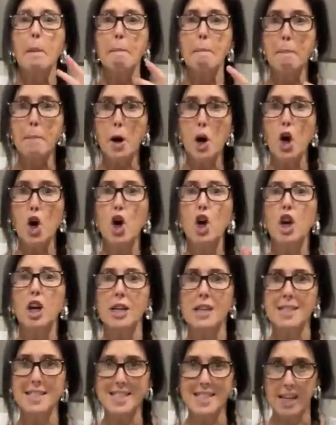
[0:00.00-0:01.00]
per
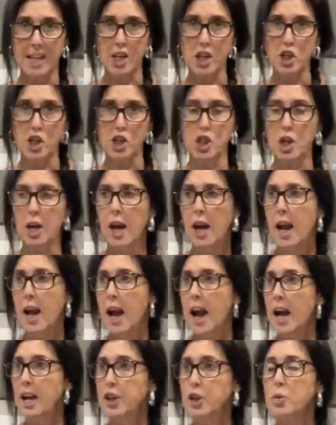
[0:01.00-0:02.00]
dish.
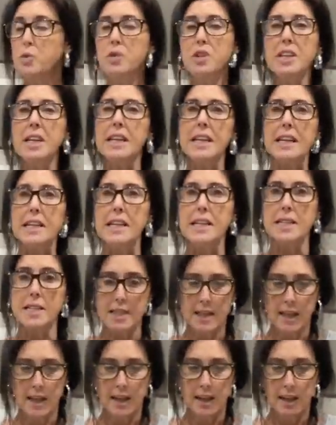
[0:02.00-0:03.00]
And you
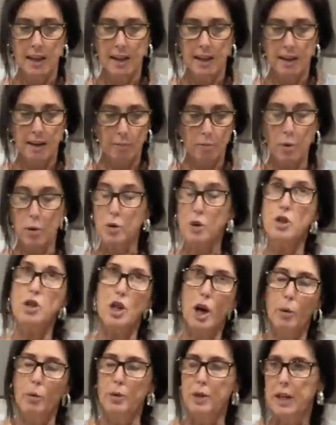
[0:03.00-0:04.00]
need, well, you
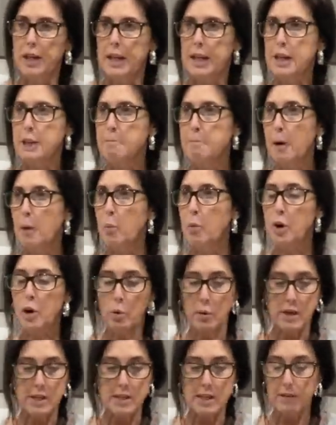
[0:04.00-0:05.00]
don't need, but we
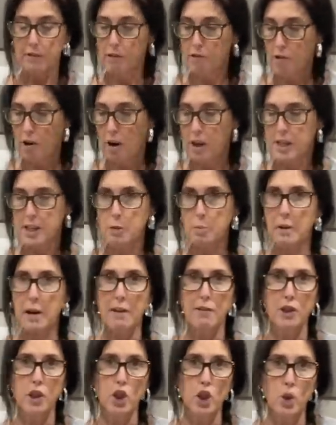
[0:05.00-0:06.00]
always have a rice, we
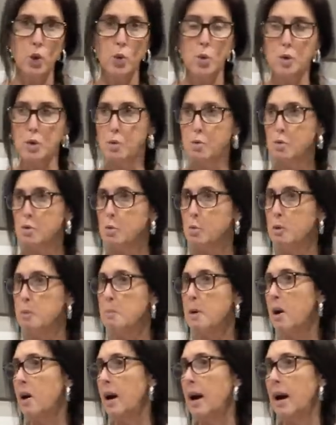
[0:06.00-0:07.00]
have a noodles, we
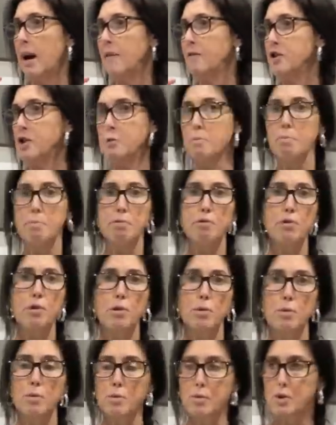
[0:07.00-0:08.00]
might have some
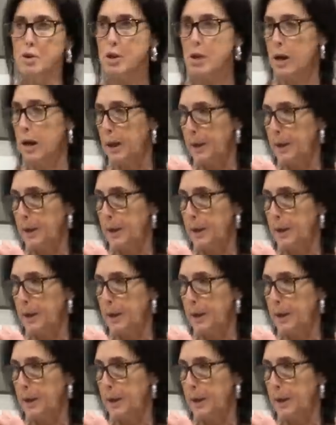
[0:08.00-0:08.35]
prawns,